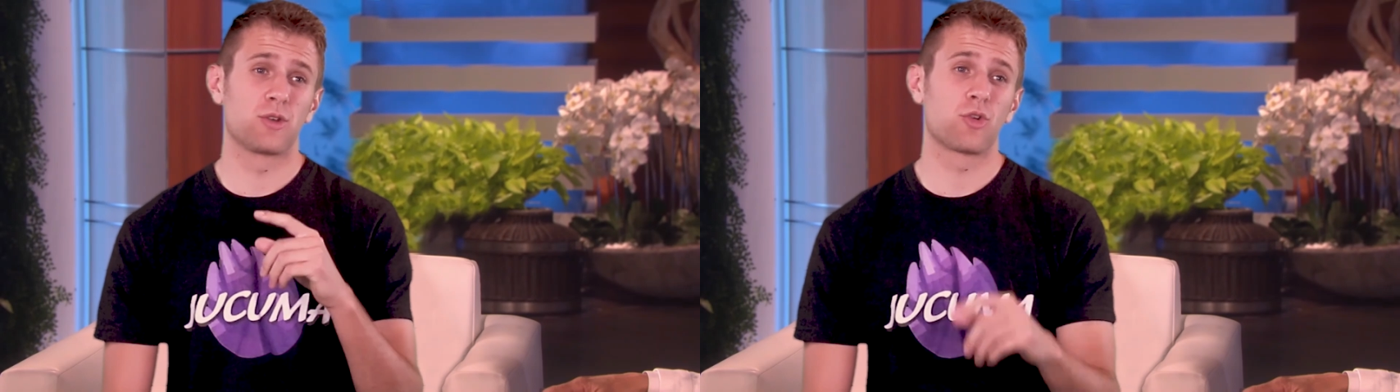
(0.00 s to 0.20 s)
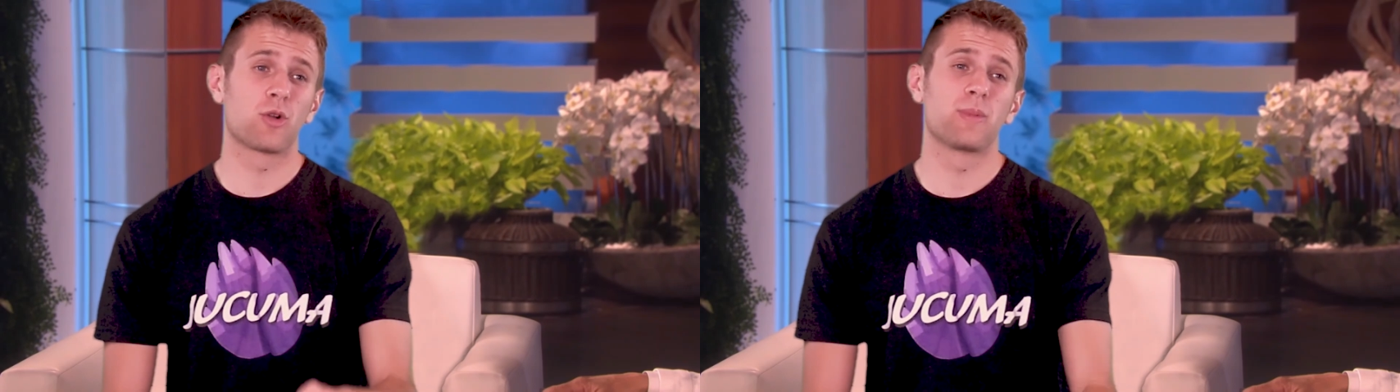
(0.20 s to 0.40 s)
went
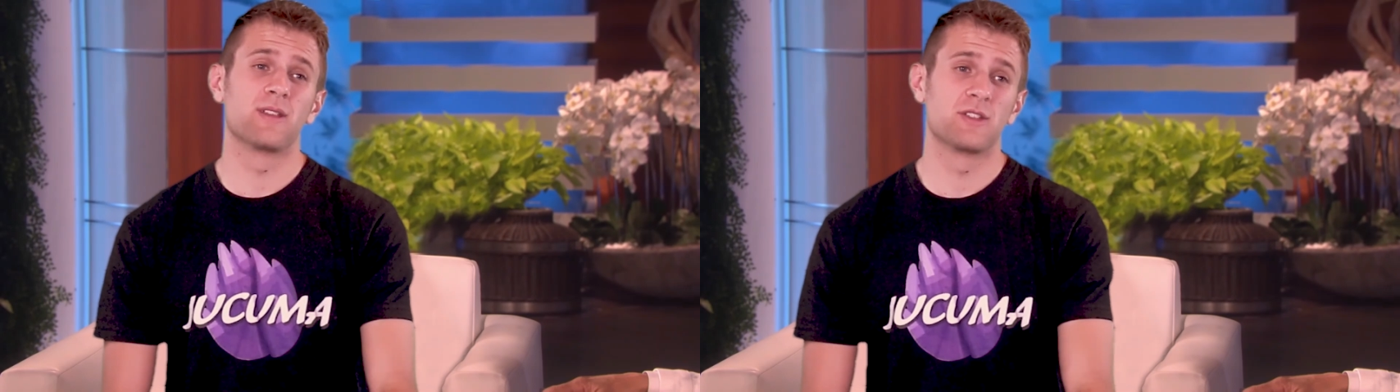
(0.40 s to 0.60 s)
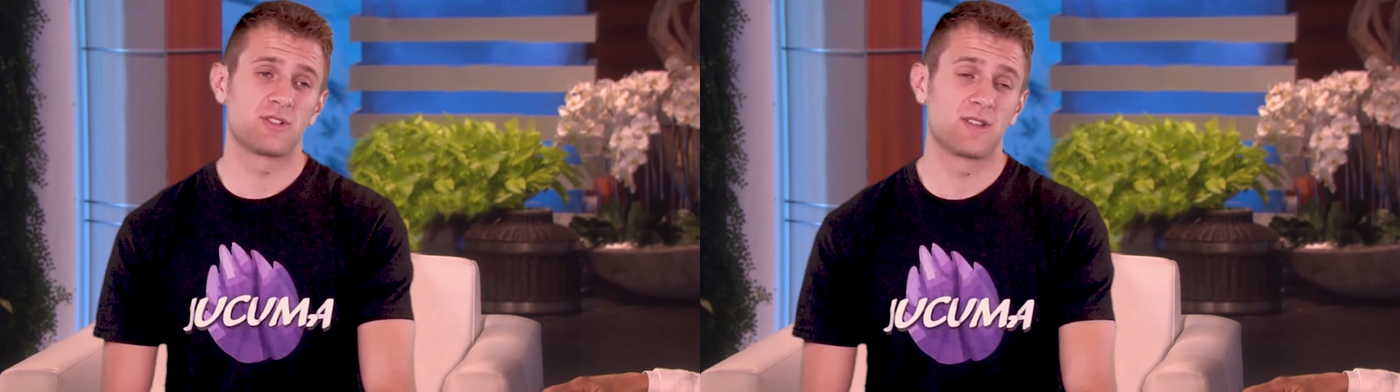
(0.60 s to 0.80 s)

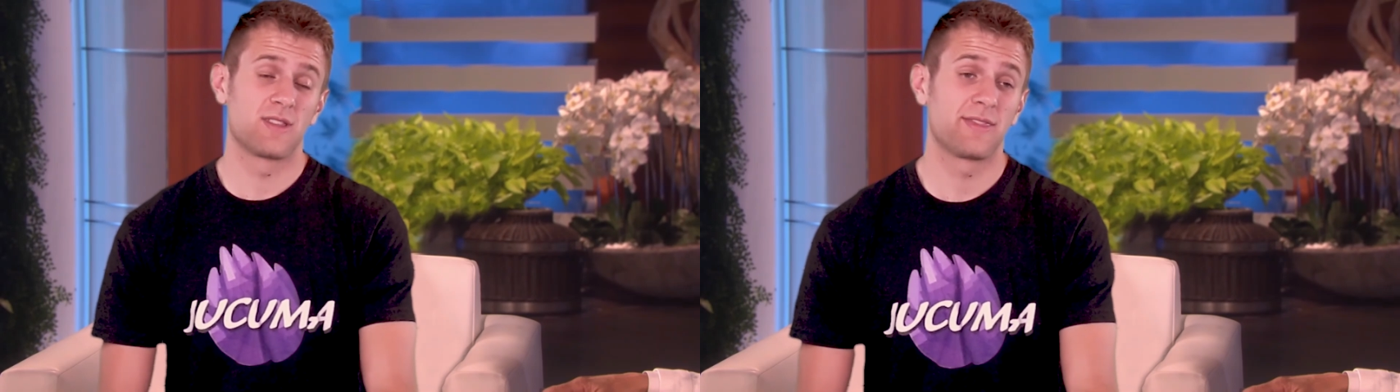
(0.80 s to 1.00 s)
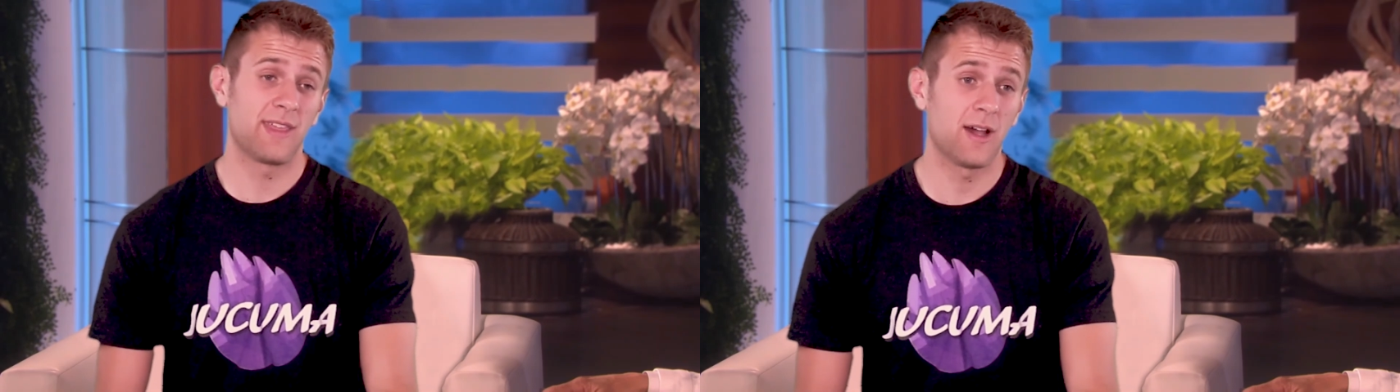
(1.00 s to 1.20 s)
doorbell itching.
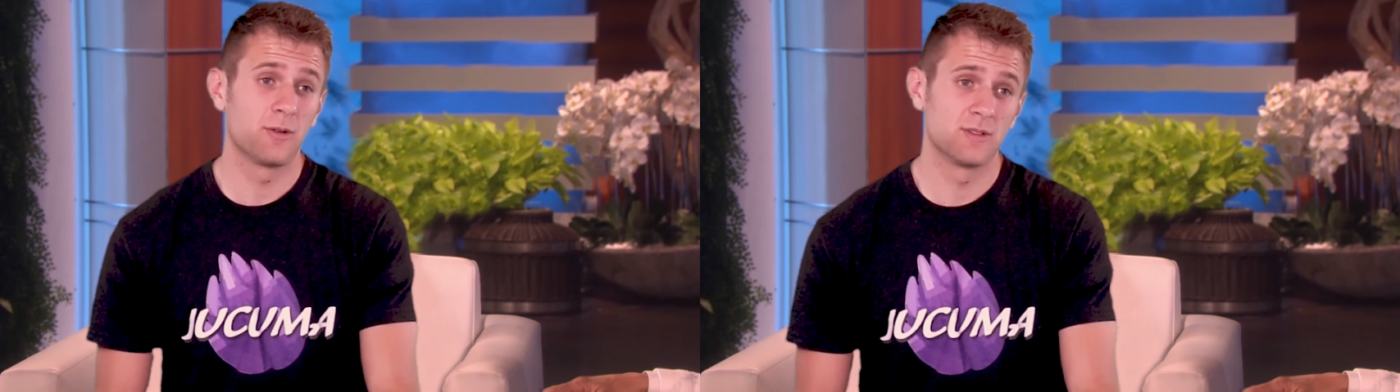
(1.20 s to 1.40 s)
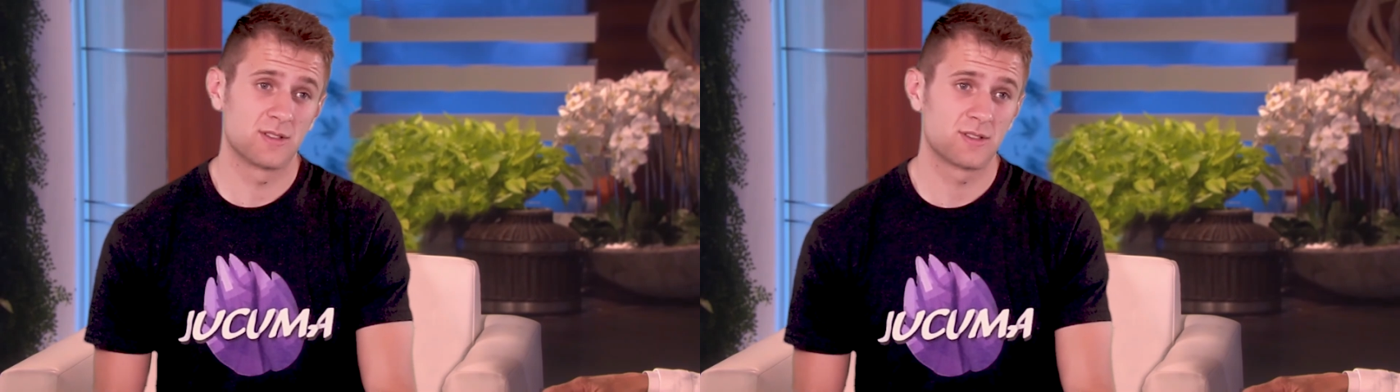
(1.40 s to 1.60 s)

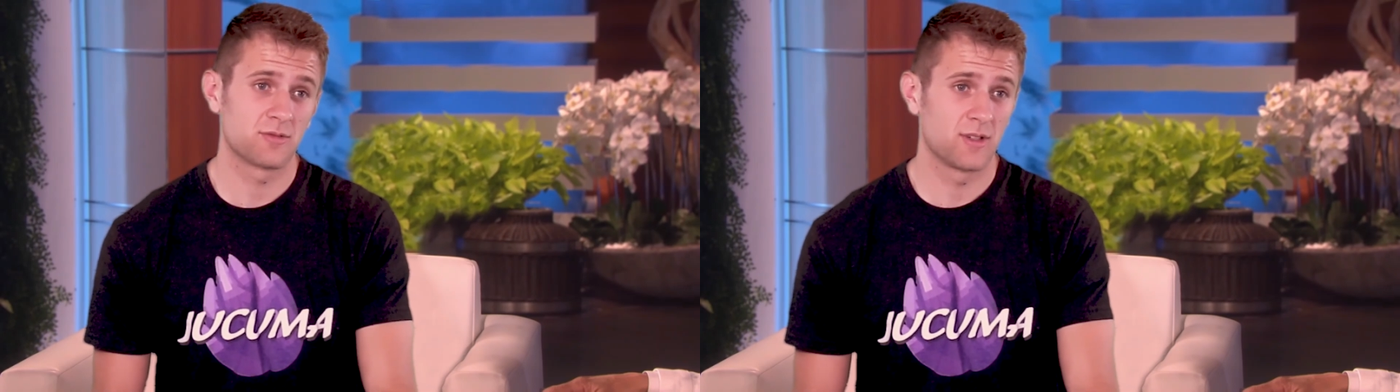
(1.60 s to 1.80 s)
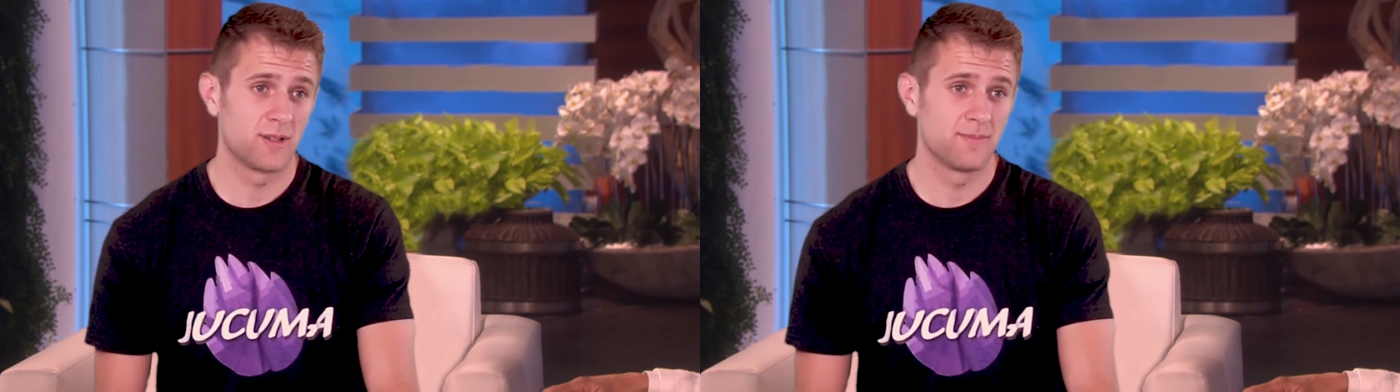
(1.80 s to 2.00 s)
That was
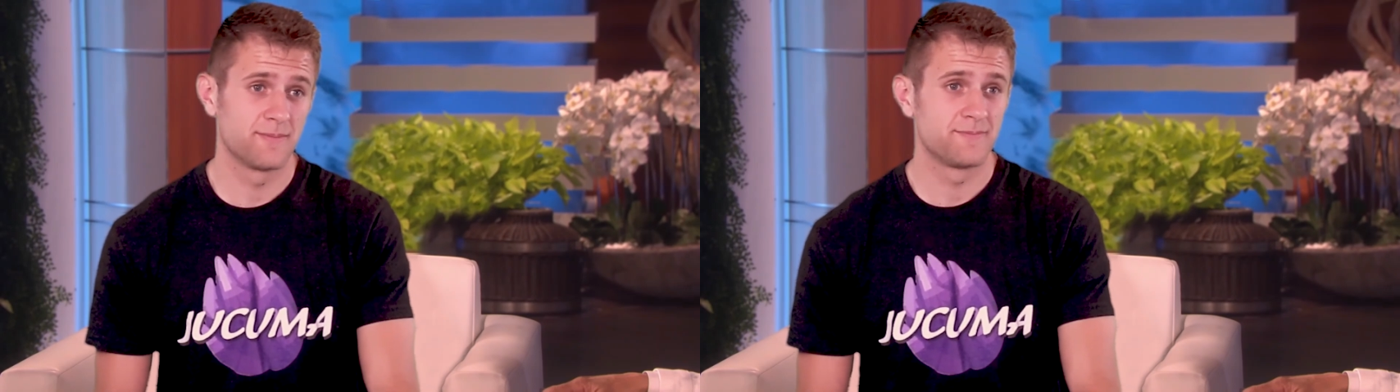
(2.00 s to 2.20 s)
extreme.